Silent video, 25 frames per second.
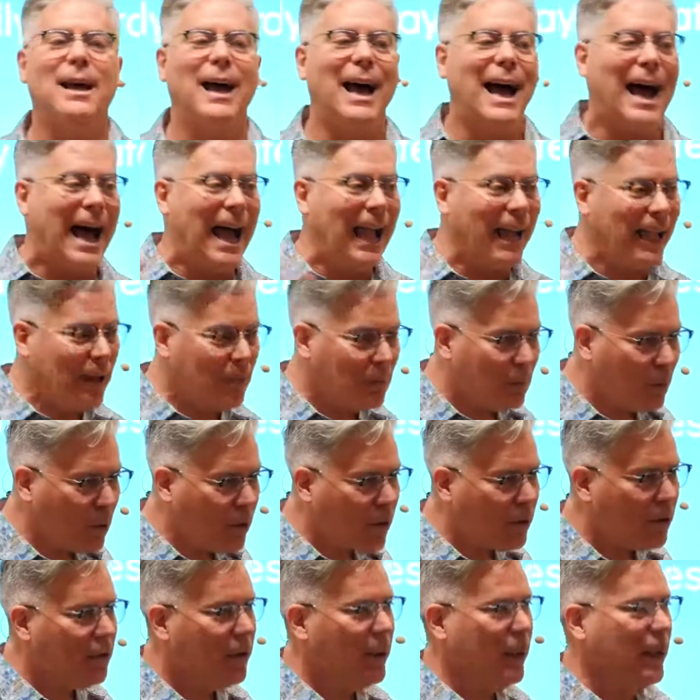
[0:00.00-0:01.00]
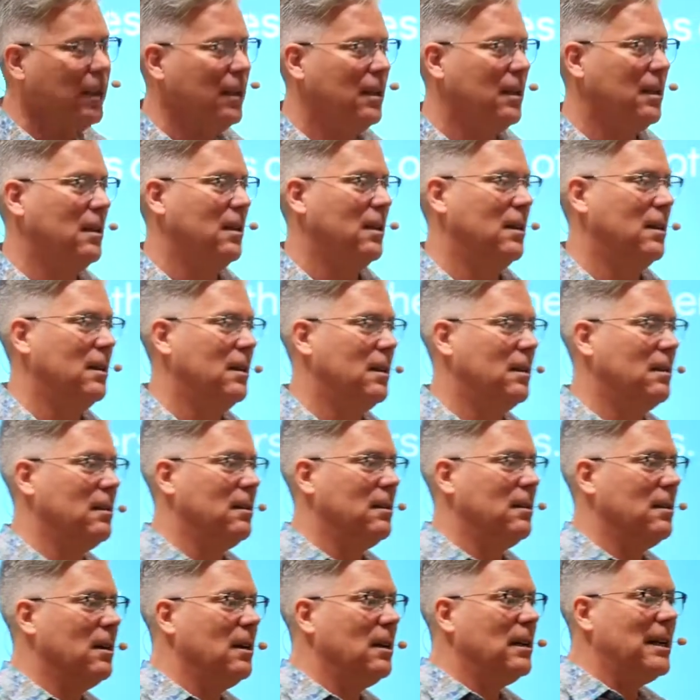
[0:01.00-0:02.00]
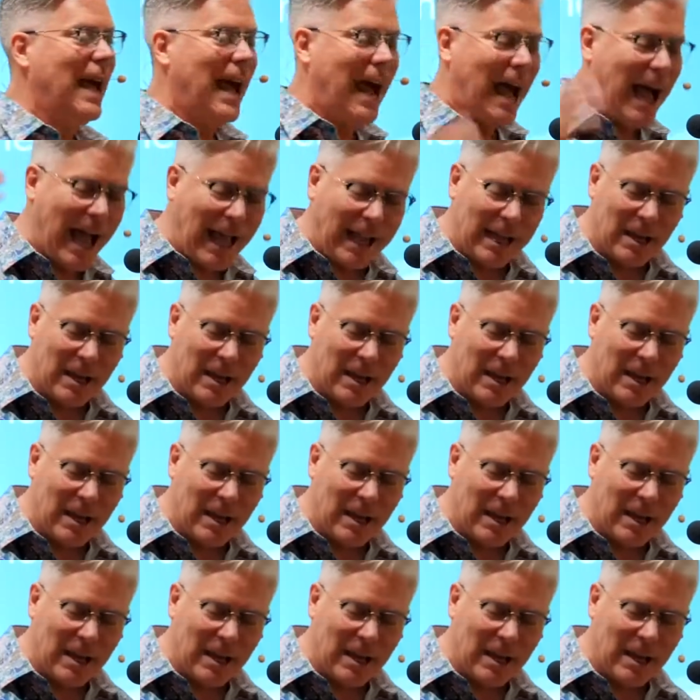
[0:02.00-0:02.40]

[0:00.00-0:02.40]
I am worthy. I